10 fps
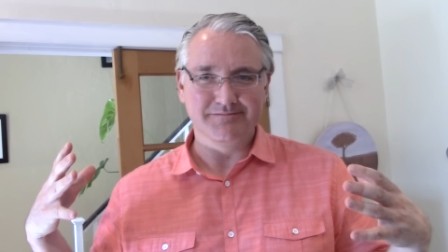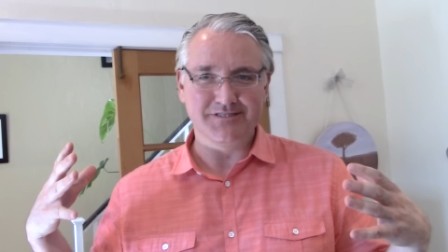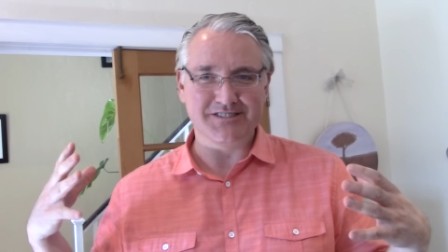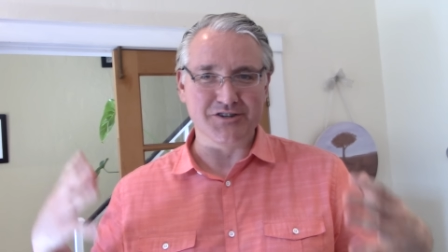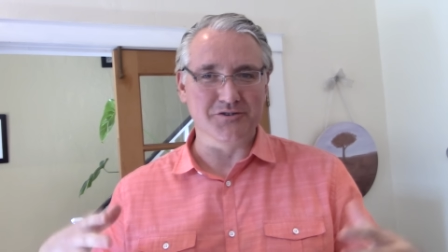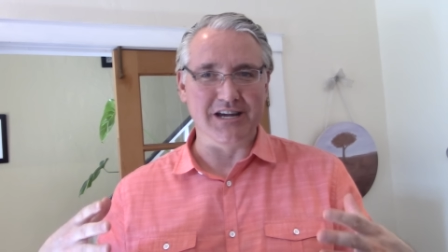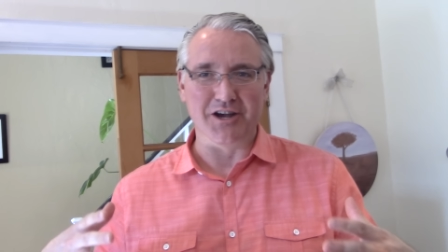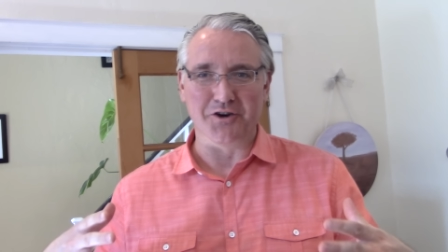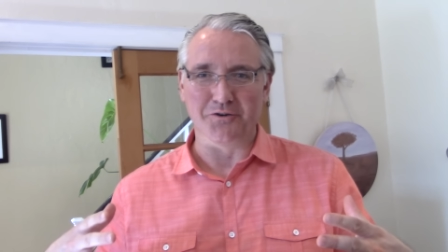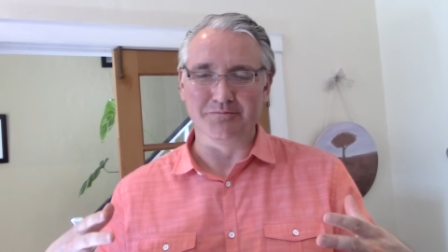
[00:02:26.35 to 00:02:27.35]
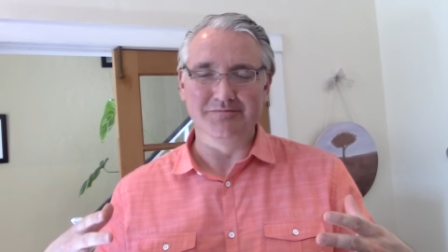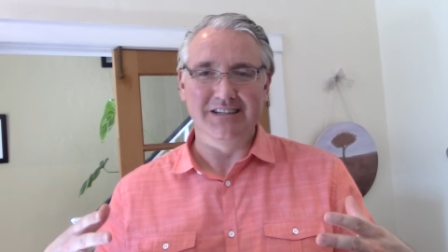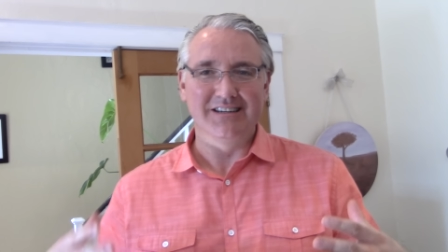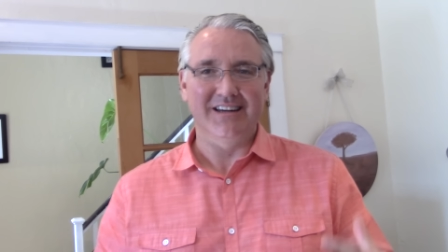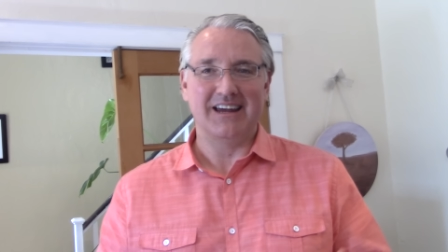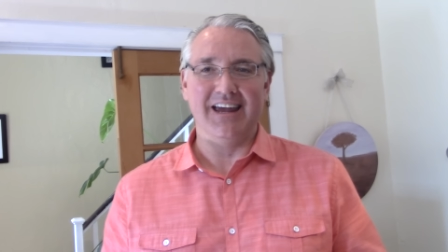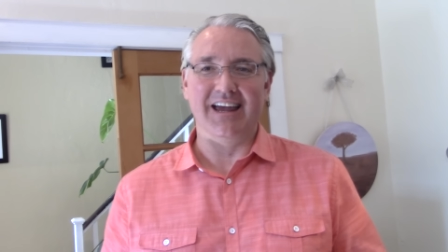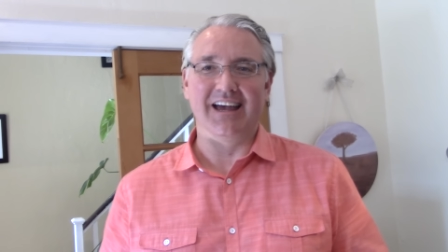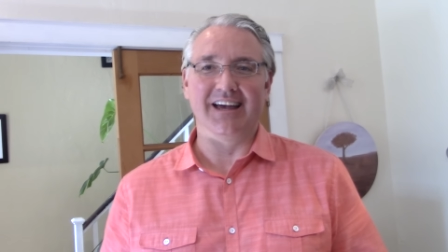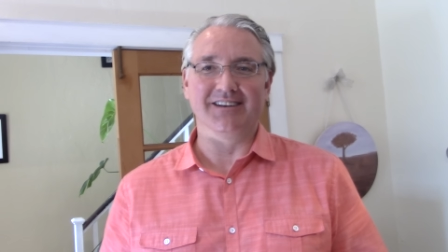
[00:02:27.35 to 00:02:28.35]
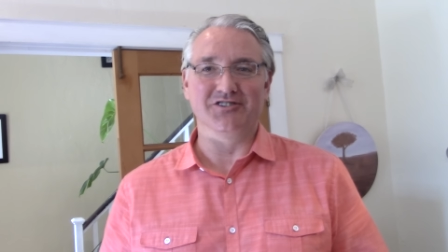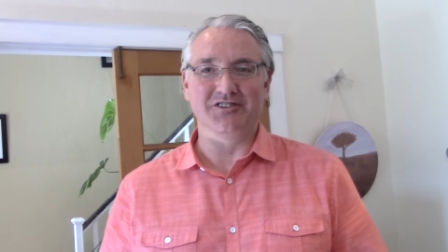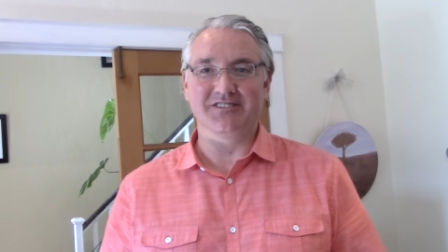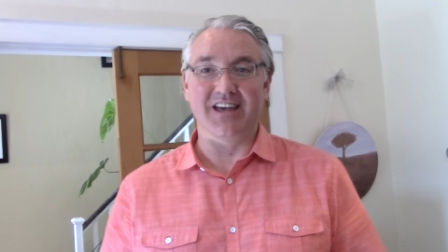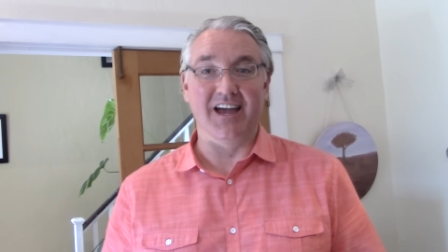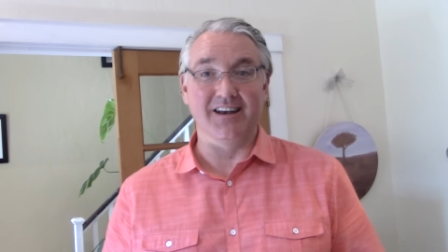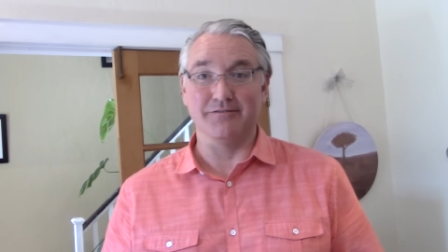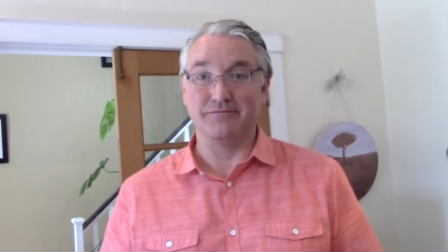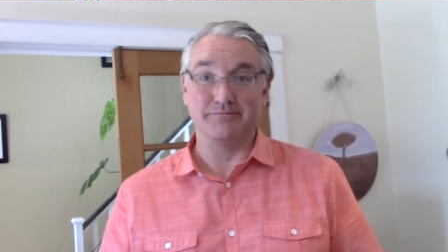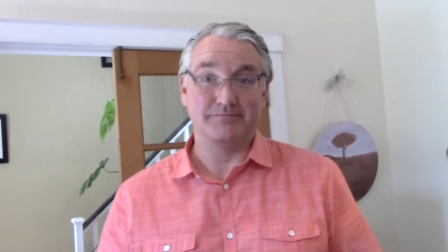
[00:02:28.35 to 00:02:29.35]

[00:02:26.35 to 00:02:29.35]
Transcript: studio and just kind of